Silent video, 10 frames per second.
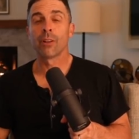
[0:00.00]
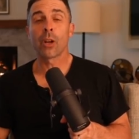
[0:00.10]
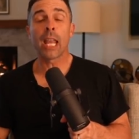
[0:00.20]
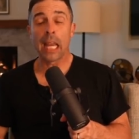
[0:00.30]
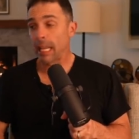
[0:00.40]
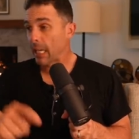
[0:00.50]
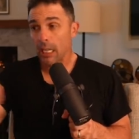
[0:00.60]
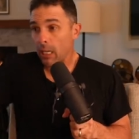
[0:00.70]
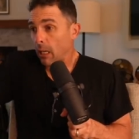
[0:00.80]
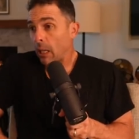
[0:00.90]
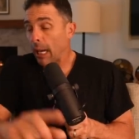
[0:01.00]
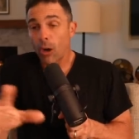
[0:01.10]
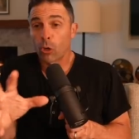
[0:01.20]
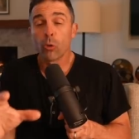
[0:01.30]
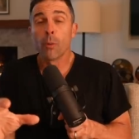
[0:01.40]
Okay? And then like
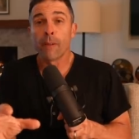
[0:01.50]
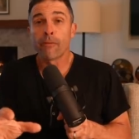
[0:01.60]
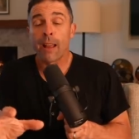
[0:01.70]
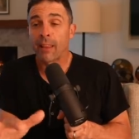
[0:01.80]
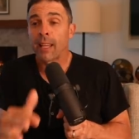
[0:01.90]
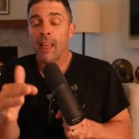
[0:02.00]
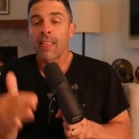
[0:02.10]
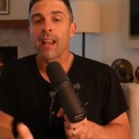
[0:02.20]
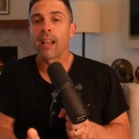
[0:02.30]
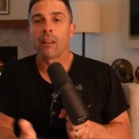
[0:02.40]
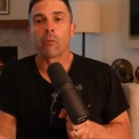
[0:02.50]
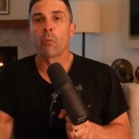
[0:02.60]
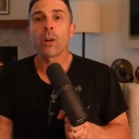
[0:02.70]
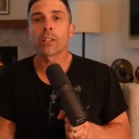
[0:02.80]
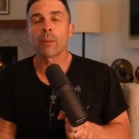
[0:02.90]
our group of five. Like
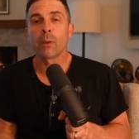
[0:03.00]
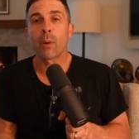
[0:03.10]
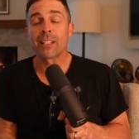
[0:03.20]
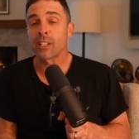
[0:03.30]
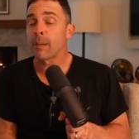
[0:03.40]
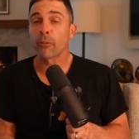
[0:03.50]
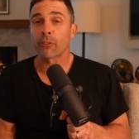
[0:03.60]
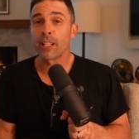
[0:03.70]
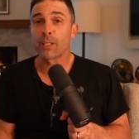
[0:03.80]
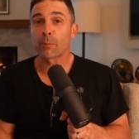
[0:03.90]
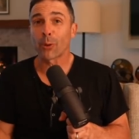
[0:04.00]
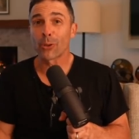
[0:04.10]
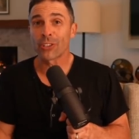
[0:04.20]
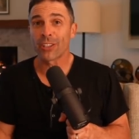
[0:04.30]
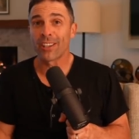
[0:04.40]
one, it's going to be way cheaper for each
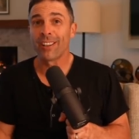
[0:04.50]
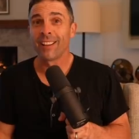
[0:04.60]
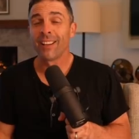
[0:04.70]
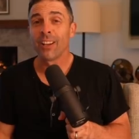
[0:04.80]
person.